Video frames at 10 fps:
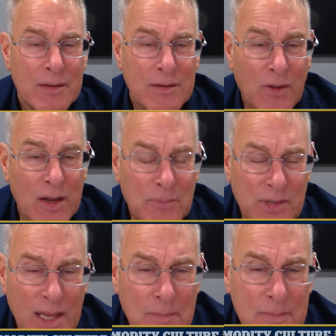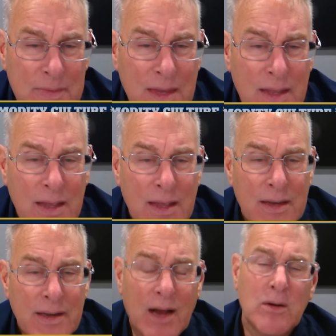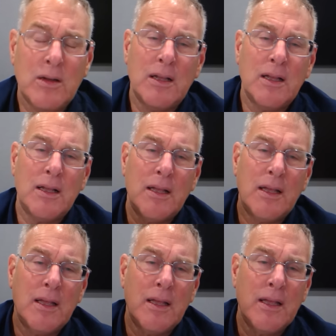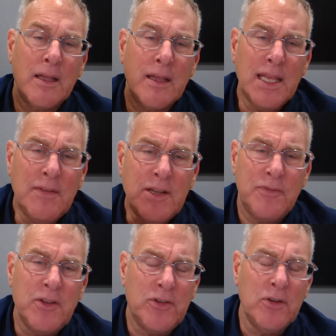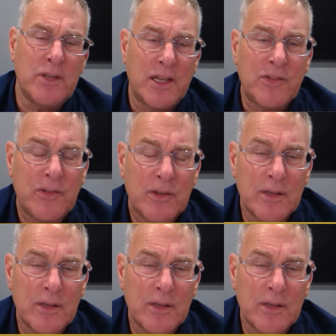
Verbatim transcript: You follow what I'm saying? Now, even if you do this,